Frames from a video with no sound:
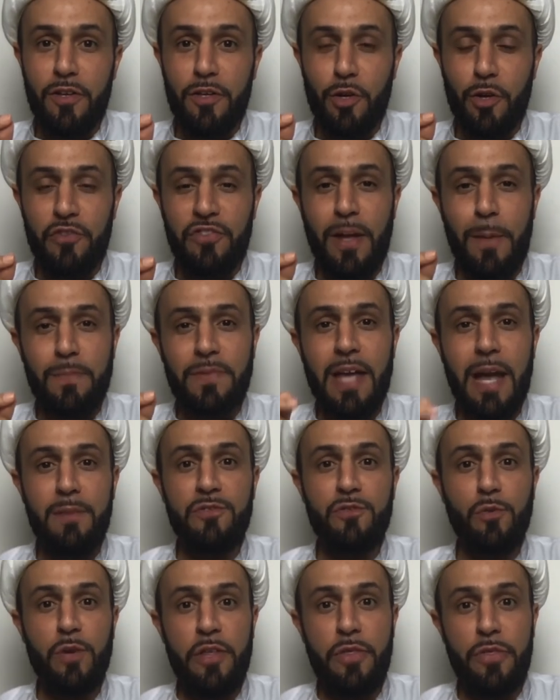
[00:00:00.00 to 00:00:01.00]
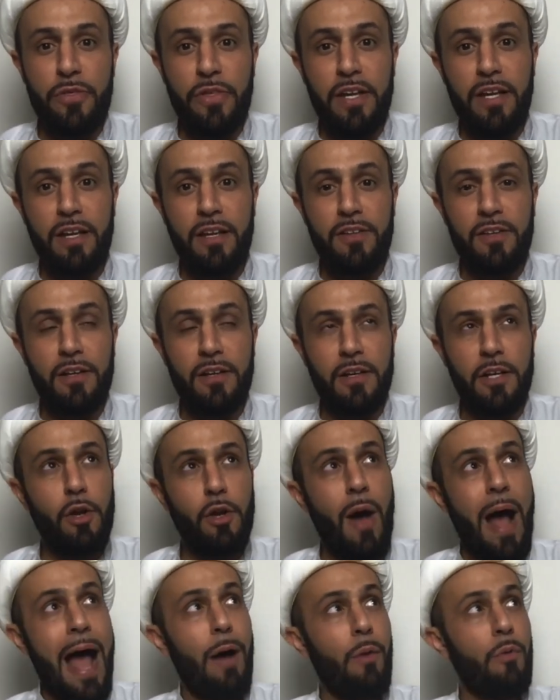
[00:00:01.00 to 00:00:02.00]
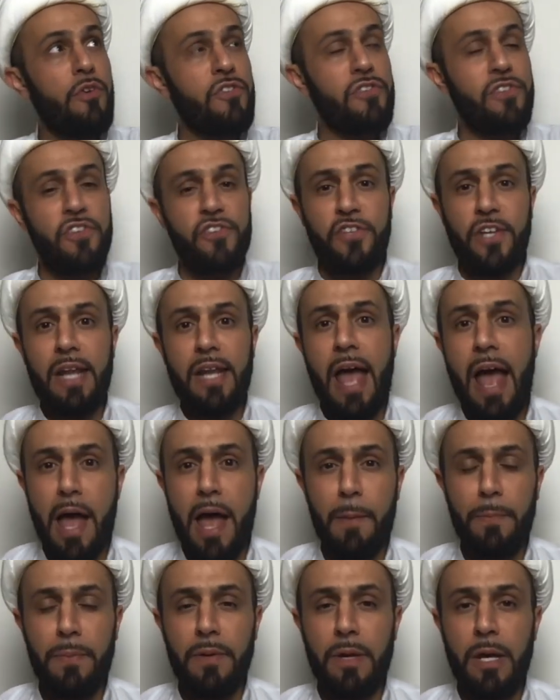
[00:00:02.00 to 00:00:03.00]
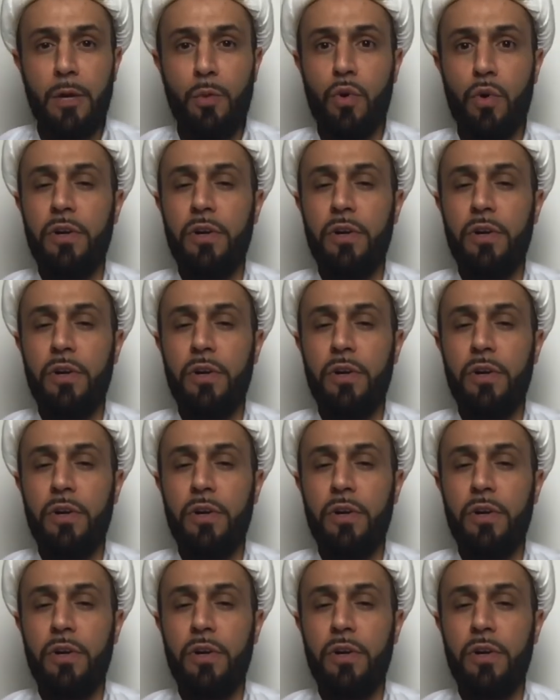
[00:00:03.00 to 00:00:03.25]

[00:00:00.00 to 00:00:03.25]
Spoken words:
you know, sometimes we think, you know, how is this going to happen?